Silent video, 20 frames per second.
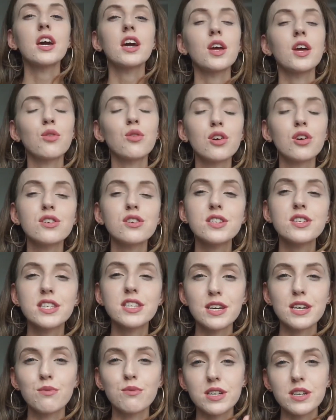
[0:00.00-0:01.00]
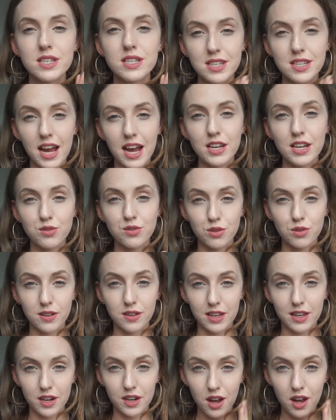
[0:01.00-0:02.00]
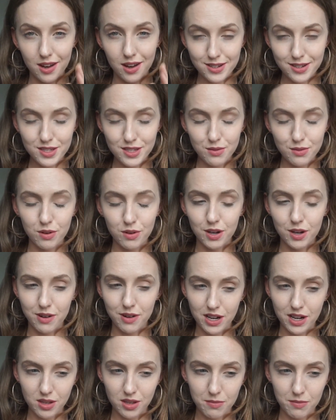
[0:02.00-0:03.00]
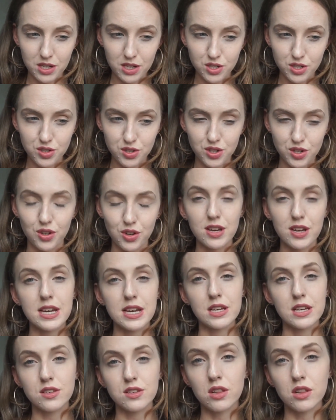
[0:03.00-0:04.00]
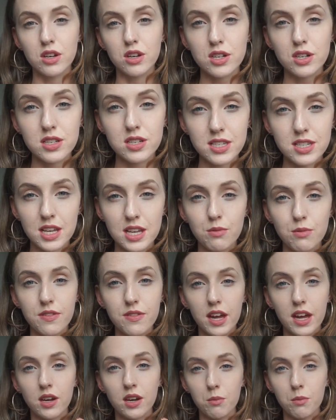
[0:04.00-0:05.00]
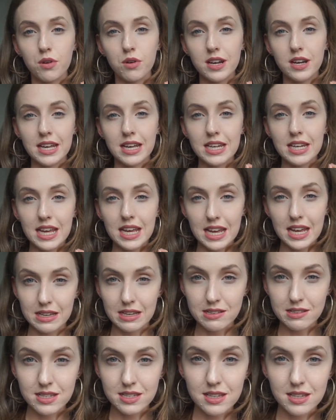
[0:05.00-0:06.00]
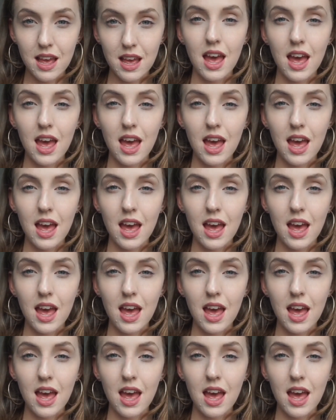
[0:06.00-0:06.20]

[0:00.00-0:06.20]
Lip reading: In order to see which sign is ruling that house, what I recommend you do is look to see where that number 8 is,